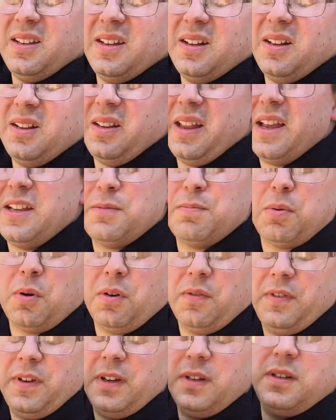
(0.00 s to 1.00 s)
little less
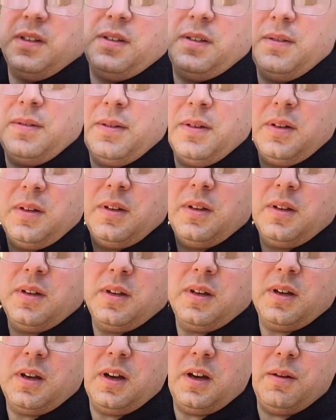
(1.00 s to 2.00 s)
perfect
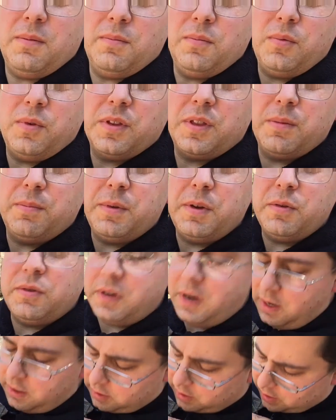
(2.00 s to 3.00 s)
with the
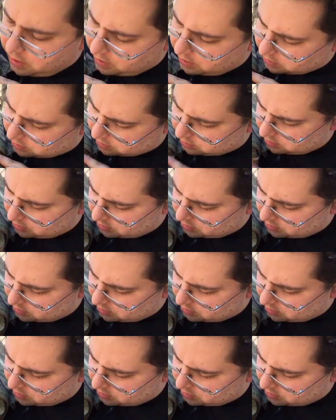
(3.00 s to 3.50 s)
butane can,